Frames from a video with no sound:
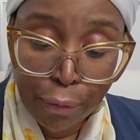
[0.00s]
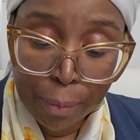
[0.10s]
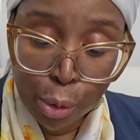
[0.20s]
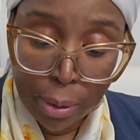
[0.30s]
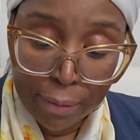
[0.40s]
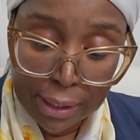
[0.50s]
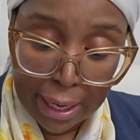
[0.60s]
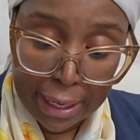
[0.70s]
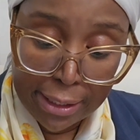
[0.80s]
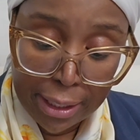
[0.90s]
from 12 to
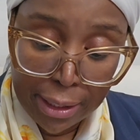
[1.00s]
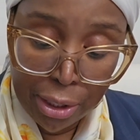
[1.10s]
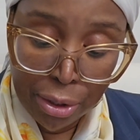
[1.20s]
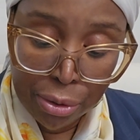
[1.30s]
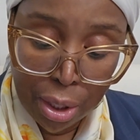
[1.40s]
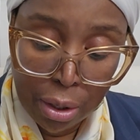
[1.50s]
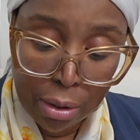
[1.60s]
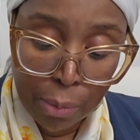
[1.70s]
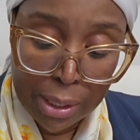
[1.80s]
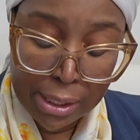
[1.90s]
18 years
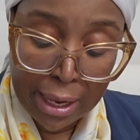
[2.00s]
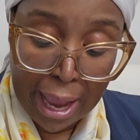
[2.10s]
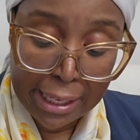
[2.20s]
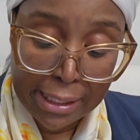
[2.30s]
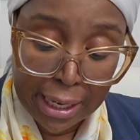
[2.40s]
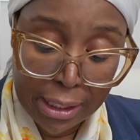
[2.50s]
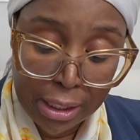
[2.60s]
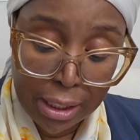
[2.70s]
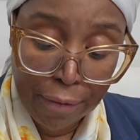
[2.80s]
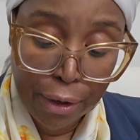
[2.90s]
old, we see
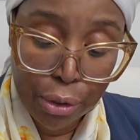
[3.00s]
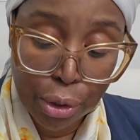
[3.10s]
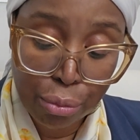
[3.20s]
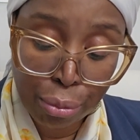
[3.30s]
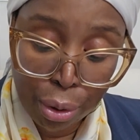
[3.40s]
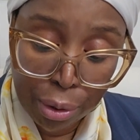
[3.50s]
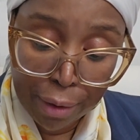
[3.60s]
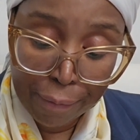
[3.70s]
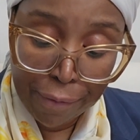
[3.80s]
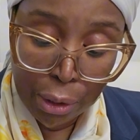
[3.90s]
identity versus role
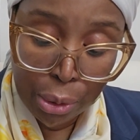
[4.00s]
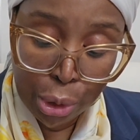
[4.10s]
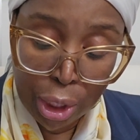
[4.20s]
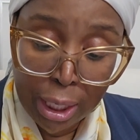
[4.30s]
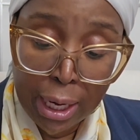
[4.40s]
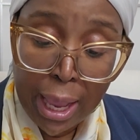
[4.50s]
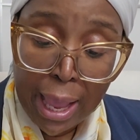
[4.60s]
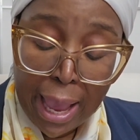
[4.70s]
confusion.